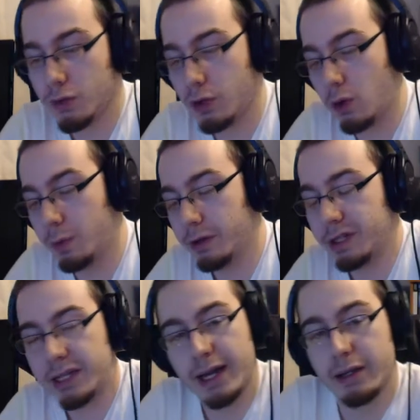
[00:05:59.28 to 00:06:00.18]
So
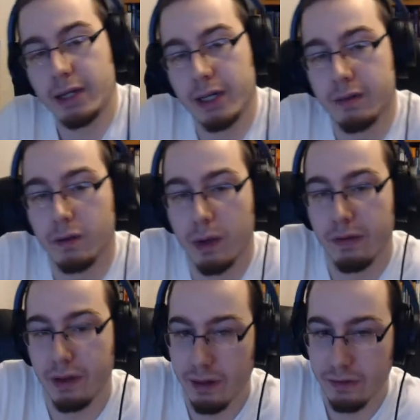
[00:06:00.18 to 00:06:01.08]
Milton kind of does
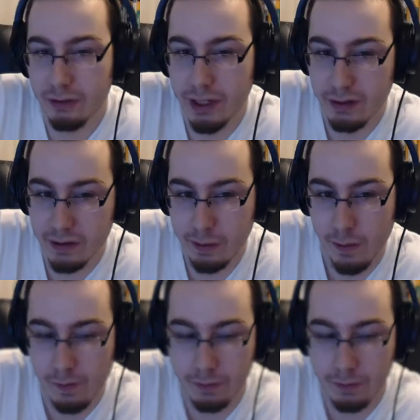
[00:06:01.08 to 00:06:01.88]
whatever the governor tells him.